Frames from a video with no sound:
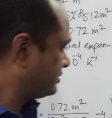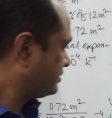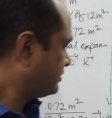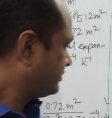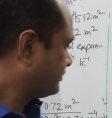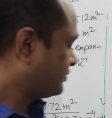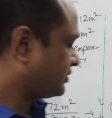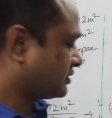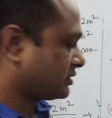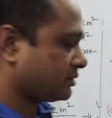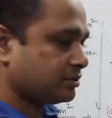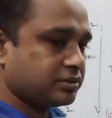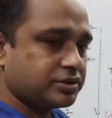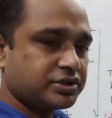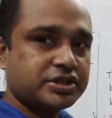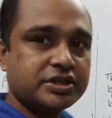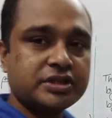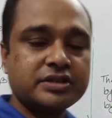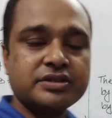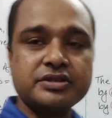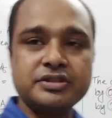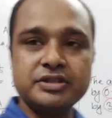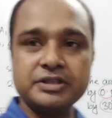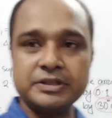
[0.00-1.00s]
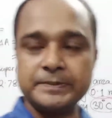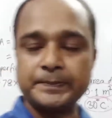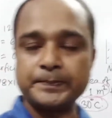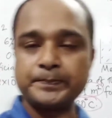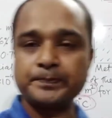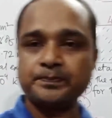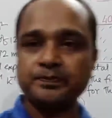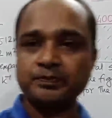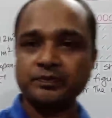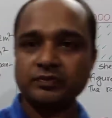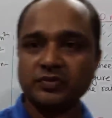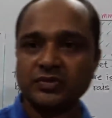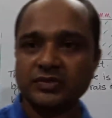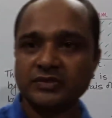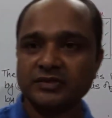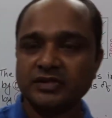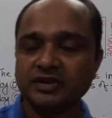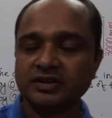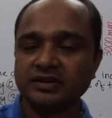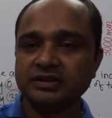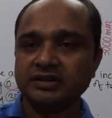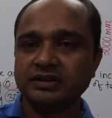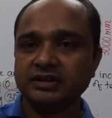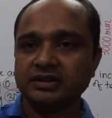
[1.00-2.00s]
for question D.
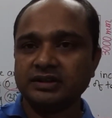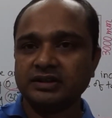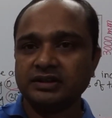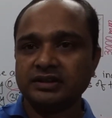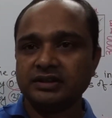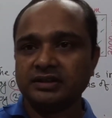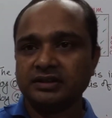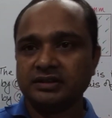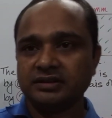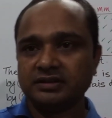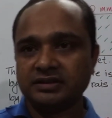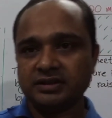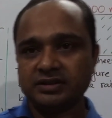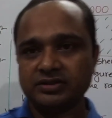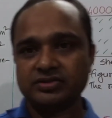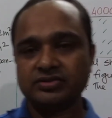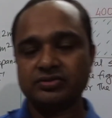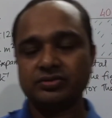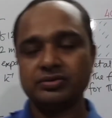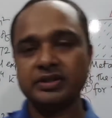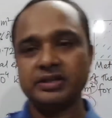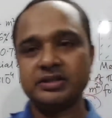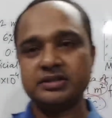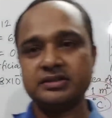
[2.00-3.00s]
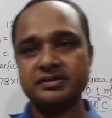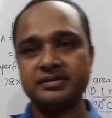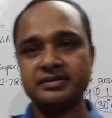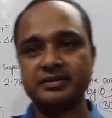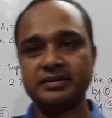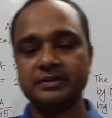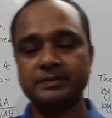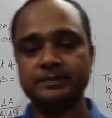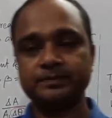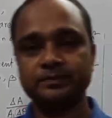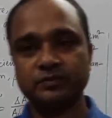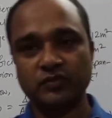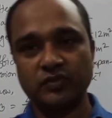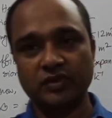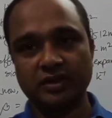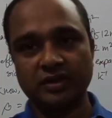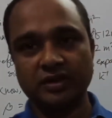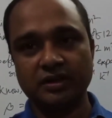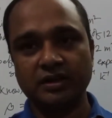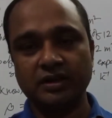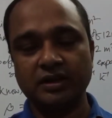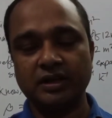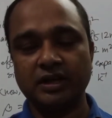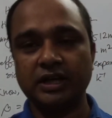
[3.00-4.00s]
Dear students,
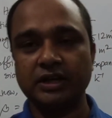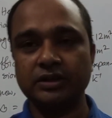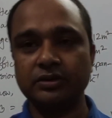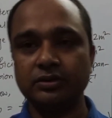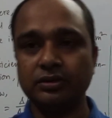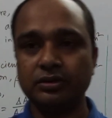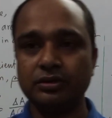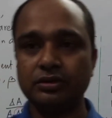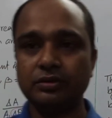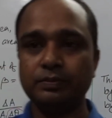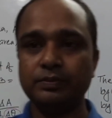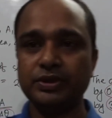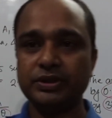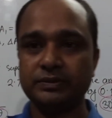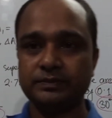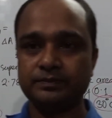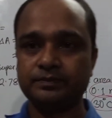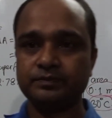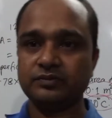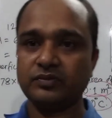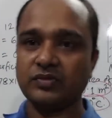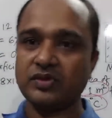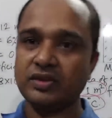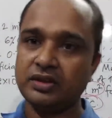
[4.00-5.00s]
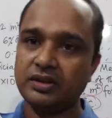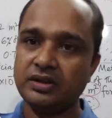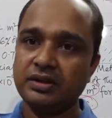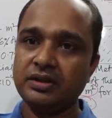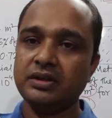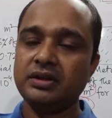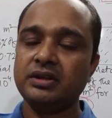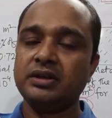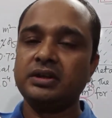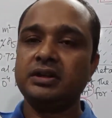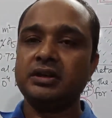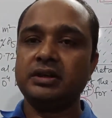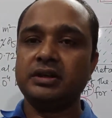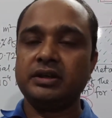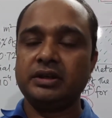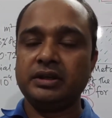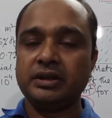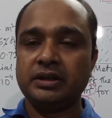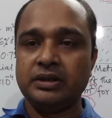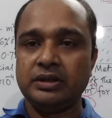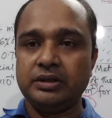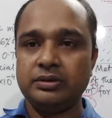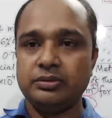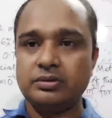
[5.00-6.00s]
I hope
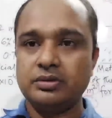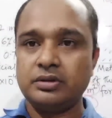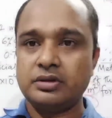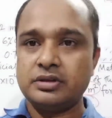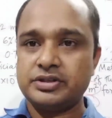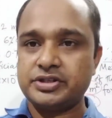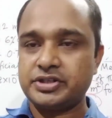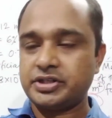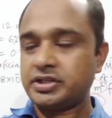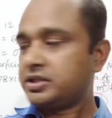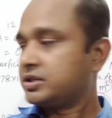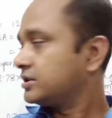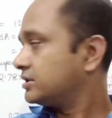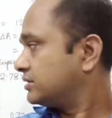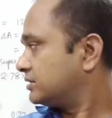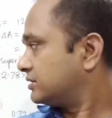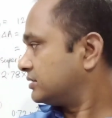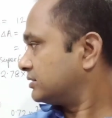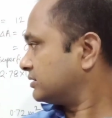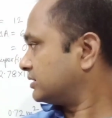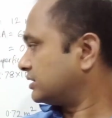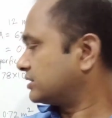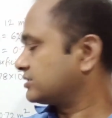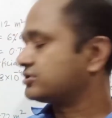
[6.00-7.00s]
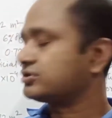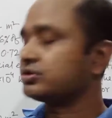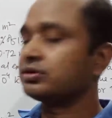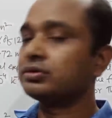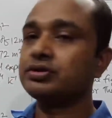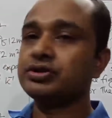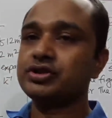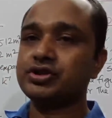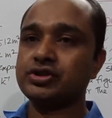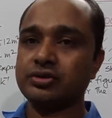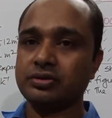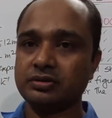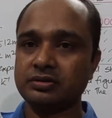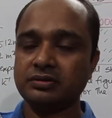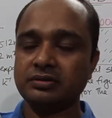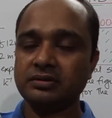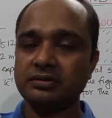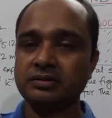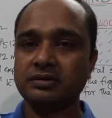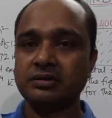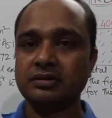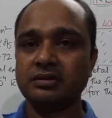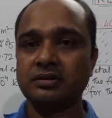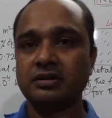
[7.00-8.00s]
you got the
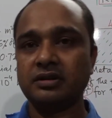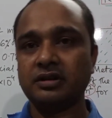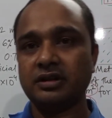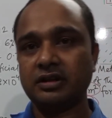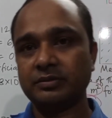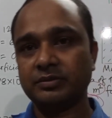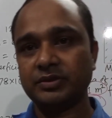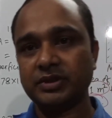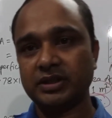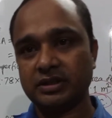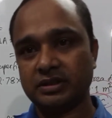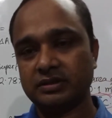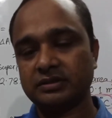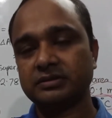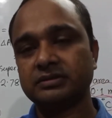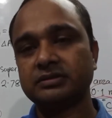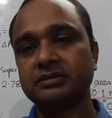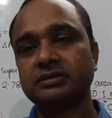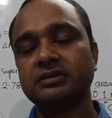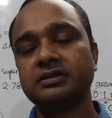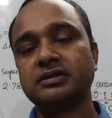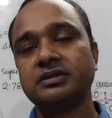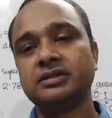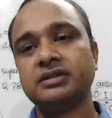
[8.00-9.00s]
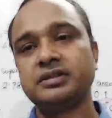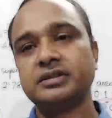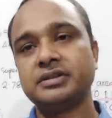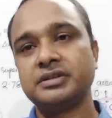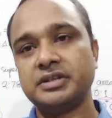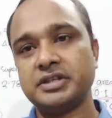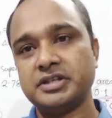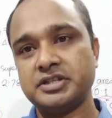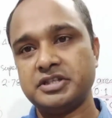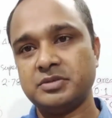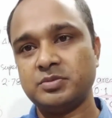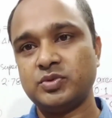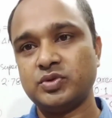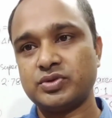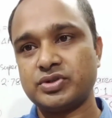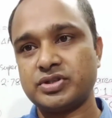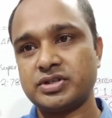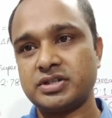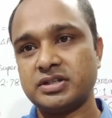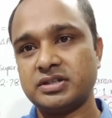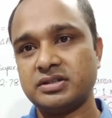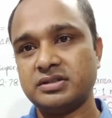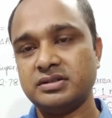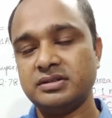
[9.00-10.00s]
solution of the creative
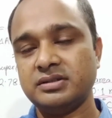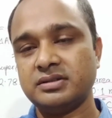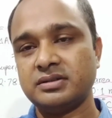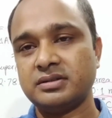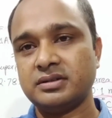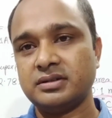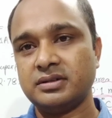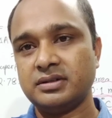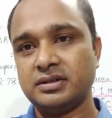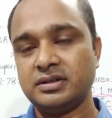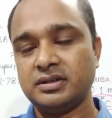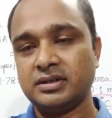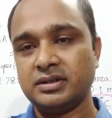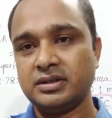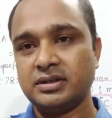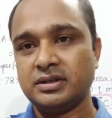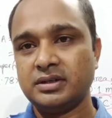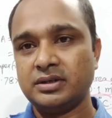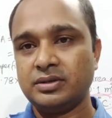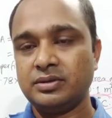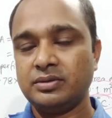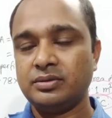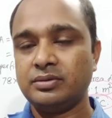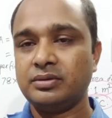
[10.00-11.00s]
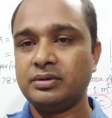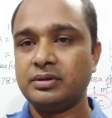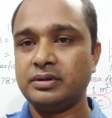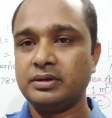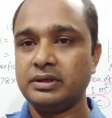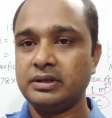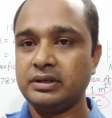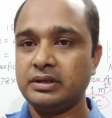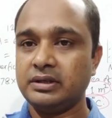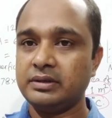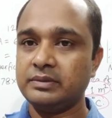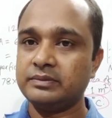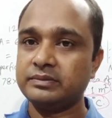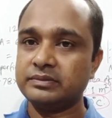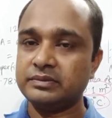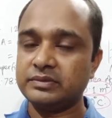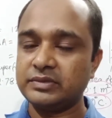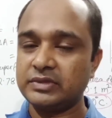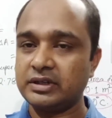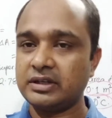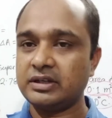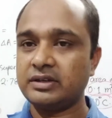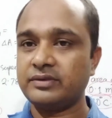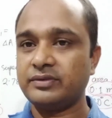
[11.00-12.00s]
question. We
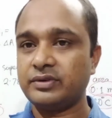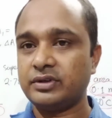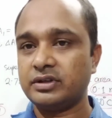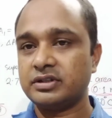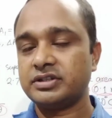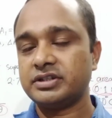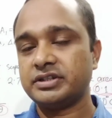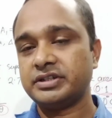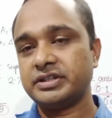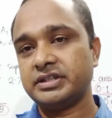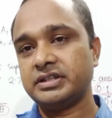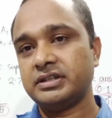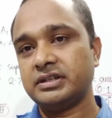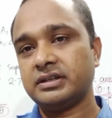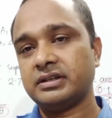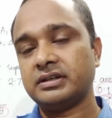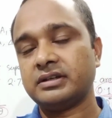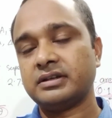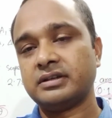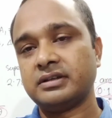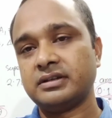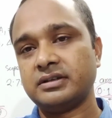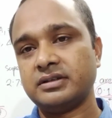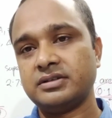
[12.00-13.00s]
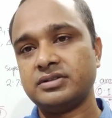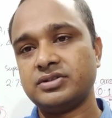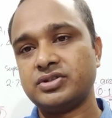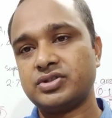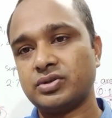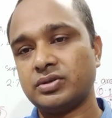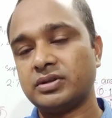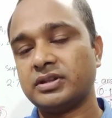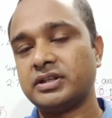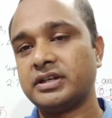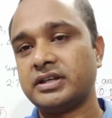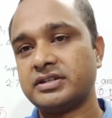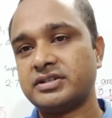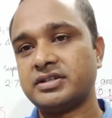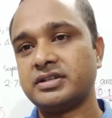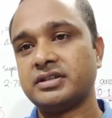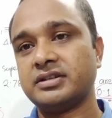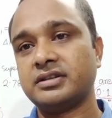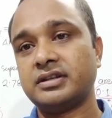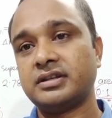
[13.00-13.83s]
have already told that